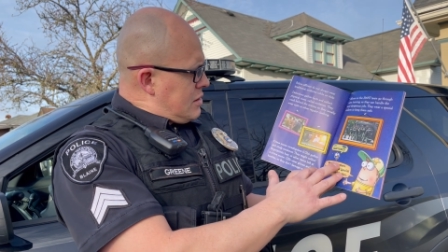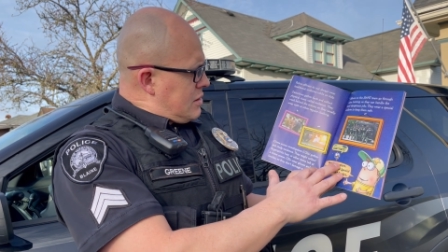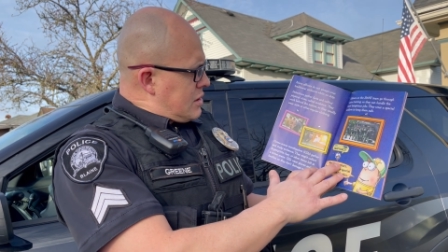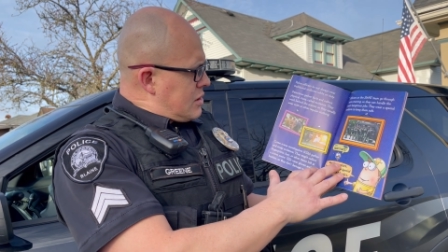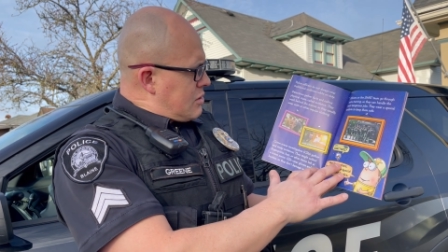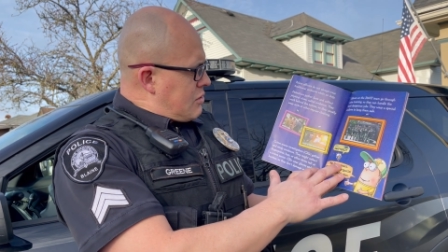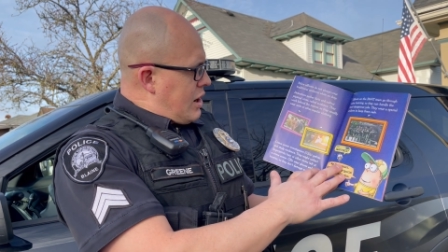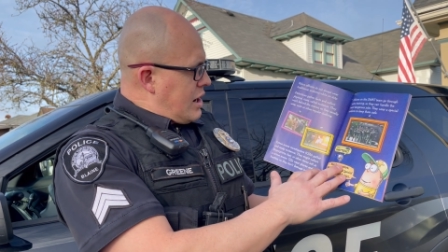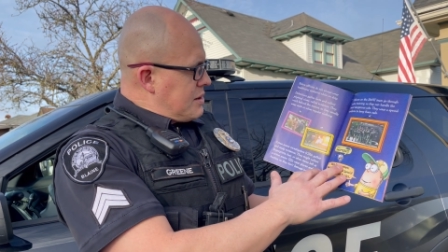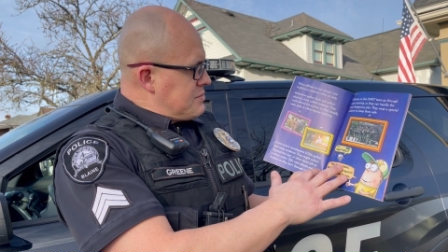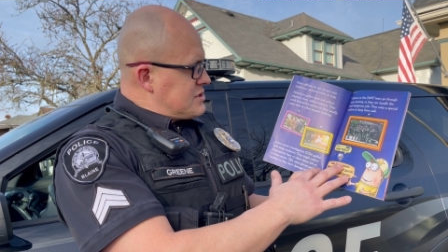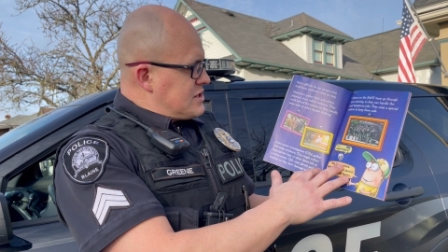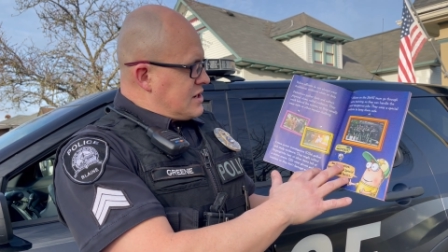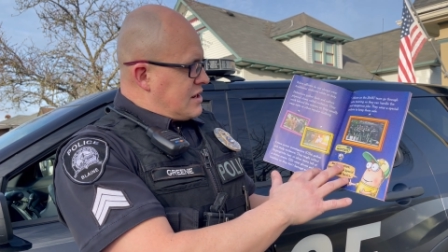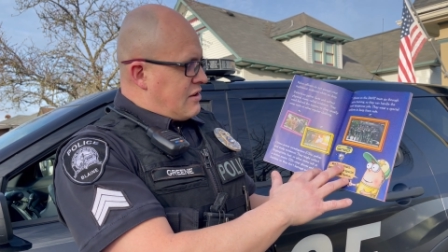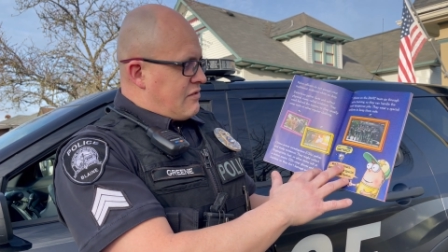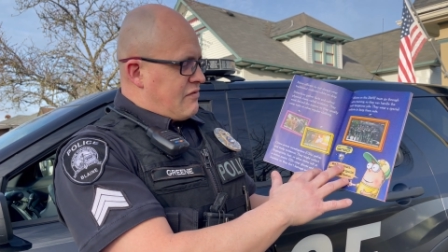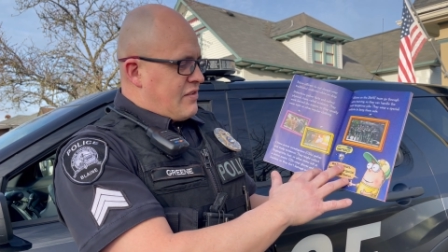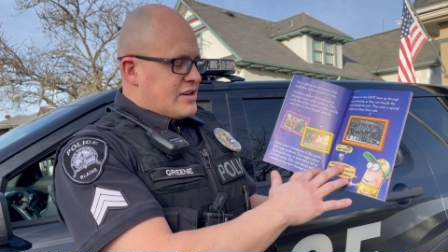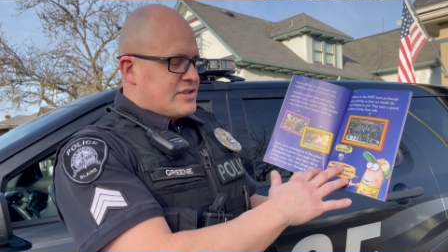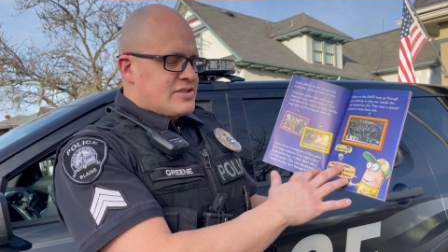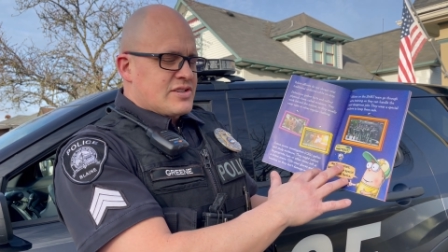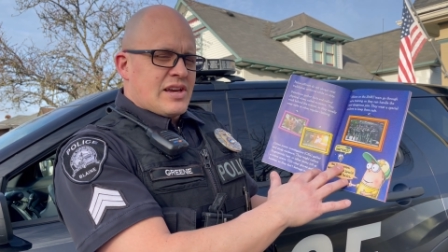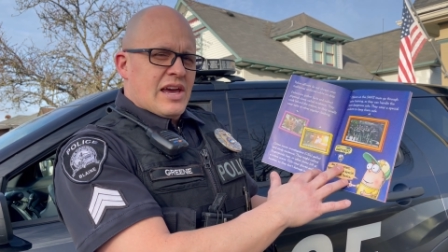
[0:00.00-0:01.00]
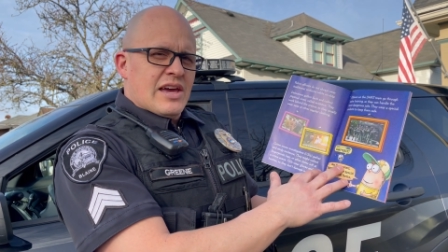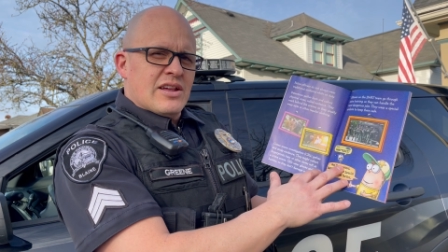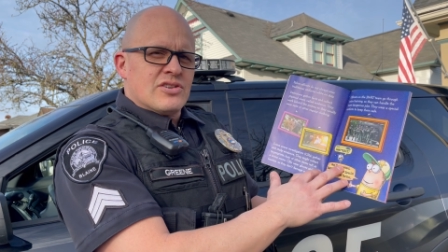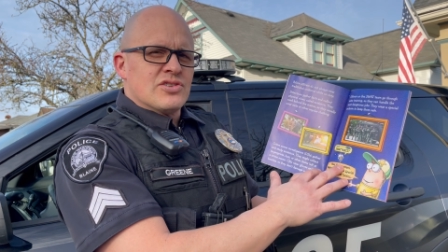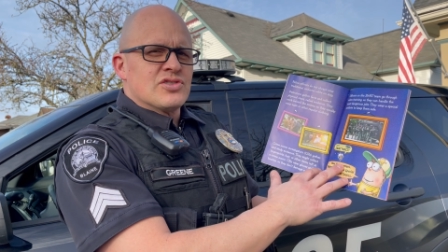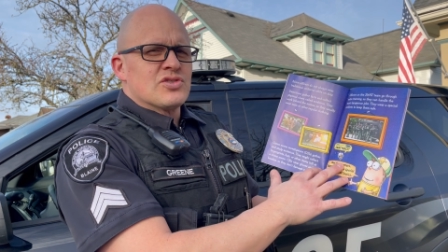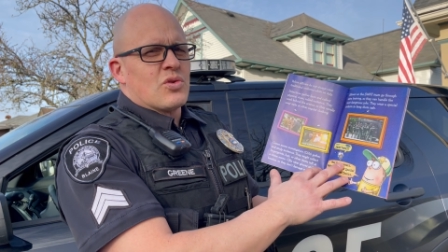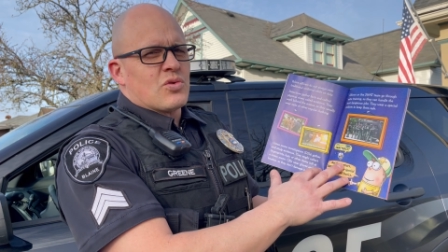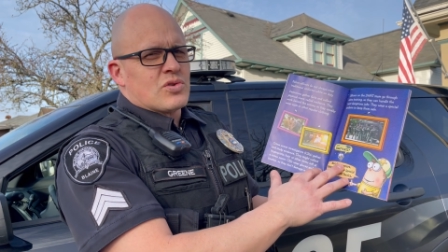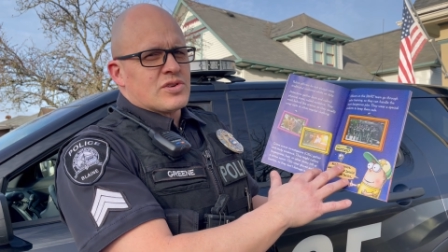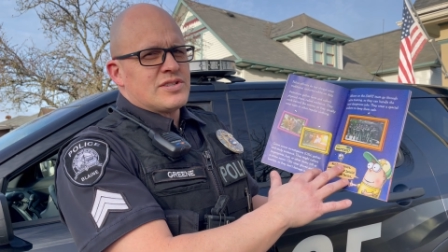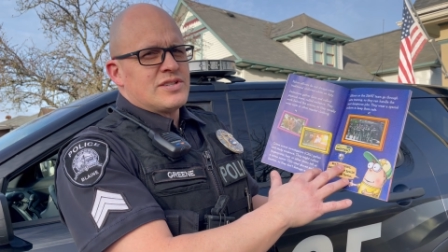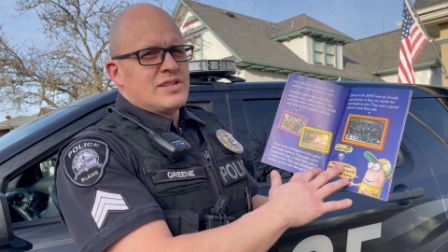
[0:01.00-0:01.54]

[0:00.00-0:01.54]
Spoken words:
Crime scene investigators, or